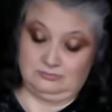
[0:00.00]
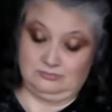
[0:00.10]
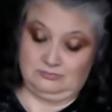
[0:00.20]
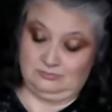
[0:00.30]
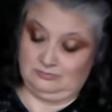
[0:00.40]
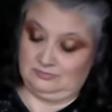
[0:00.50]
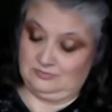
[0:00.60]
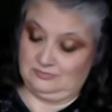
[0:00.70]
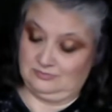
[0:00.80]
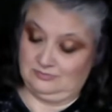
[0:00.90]

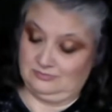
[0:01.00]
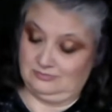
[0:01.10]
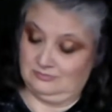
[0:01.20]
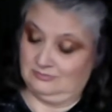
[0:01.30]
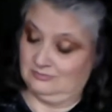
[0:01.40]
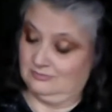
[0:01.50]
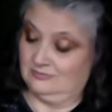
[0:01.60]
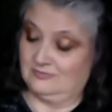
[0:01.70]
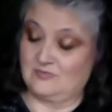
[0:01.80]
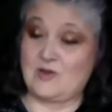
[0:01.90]

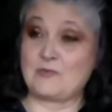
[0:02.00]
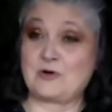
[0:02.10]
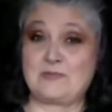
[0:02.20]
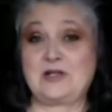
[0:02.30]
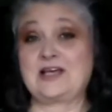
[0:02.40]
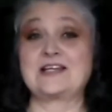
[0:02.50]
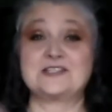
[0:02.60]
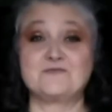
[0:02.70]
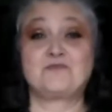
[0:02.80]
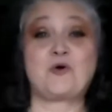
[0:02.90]
I'm going to be like
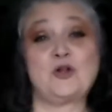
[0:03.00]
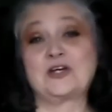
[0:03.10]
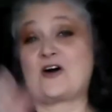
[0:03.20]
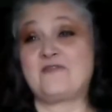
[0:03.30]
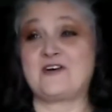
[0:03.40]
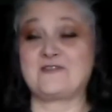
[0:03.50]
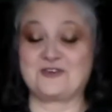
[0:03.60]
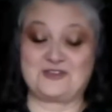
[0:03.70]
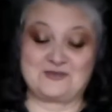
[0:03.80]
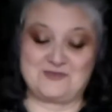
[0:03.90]
pulling off
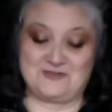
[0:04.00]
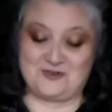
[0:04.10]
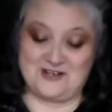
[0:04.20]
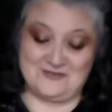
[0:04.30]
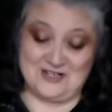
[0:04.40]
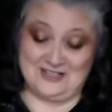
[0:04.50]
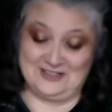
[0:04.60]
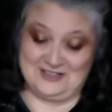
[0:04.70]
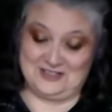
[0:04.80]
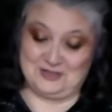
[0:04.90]
everything before I ever get
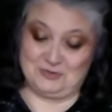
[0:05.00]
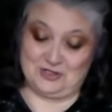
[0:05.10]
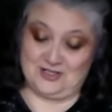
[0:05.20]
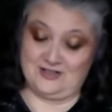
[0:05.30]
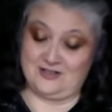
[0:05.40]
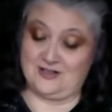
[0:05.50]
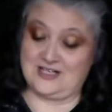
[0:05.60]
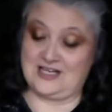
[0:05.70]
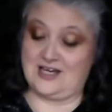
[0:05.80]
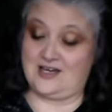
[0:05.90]
this to spray.
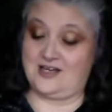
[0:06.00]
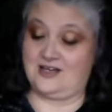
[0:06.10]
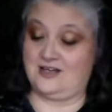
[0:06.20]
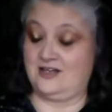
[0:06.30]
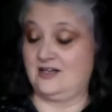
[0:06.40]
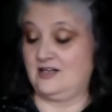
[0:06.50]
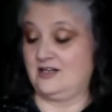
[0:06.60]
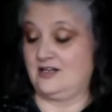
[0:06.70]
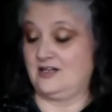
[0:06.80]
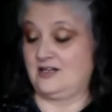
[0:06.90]
Okay.
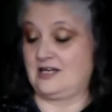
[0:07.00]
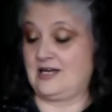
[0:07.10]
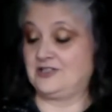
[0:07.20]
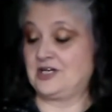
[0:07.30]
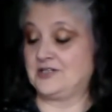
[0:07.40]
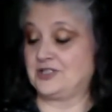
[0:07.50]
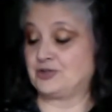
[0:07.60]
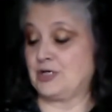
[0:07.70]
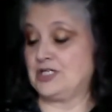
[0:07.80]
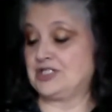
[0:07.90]

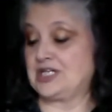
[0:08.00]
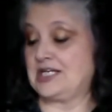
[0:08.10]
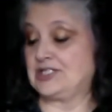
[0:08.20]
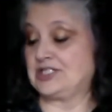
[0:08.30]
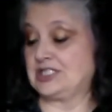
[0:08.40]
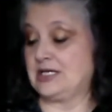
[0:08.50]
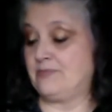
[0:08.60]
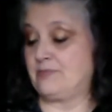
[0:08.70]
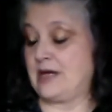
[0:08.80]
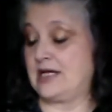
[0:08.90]
Anti-stress and
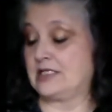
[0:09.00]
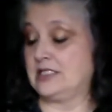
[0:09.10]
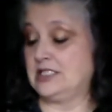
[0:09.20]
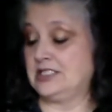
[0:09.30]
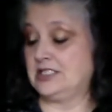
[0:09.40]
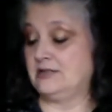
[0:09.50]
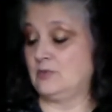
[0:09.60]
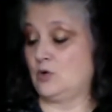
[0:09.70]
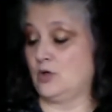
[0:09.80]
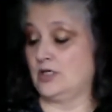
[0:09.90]
sleep
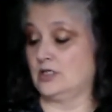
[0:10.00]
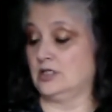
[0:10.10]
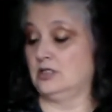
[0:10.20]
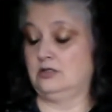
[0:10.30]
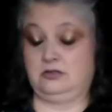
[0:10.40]
magnesium oil.